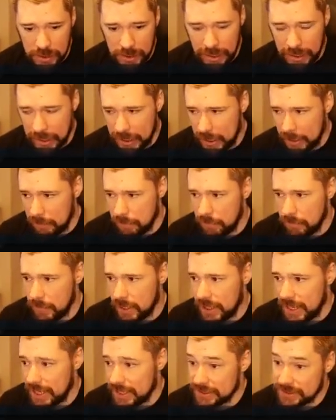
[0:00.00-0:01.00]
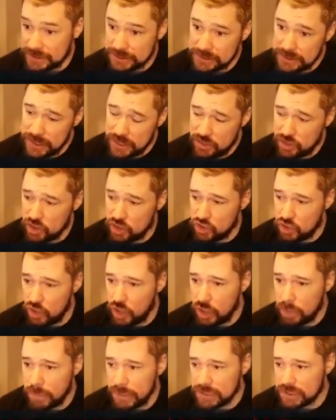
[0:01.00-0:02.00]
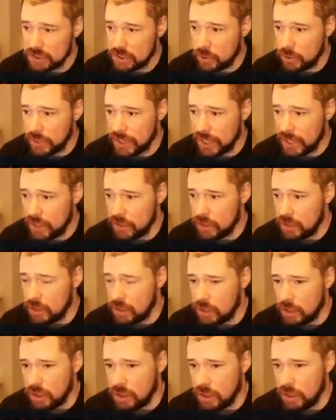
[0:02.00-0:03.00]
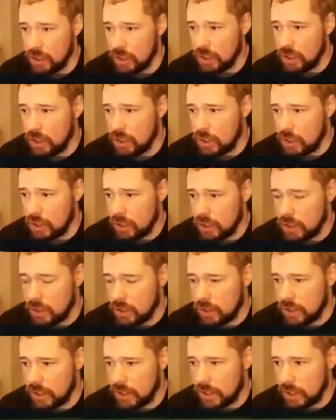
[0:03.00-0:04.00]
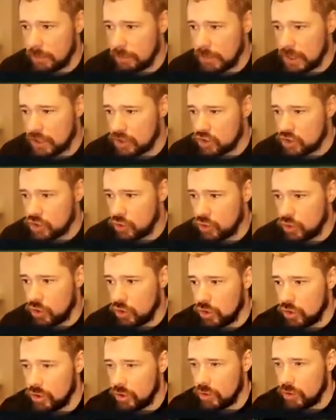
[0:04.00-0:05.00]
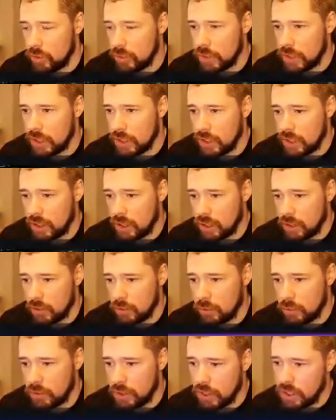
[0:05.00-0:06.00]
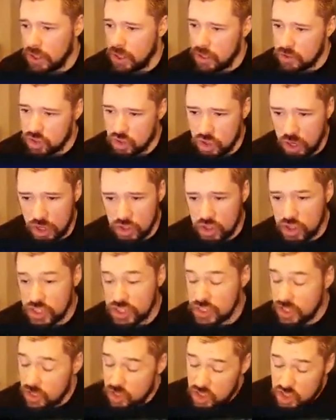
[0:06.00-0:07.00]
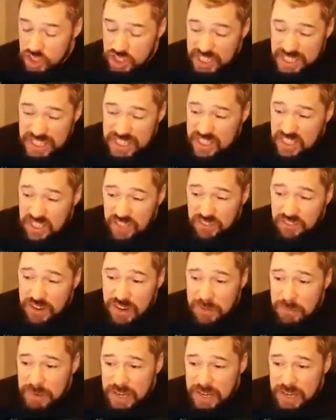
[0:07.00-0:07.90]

Um, let's let's just try our best though again, and make sure we uh we just I just I just need to defend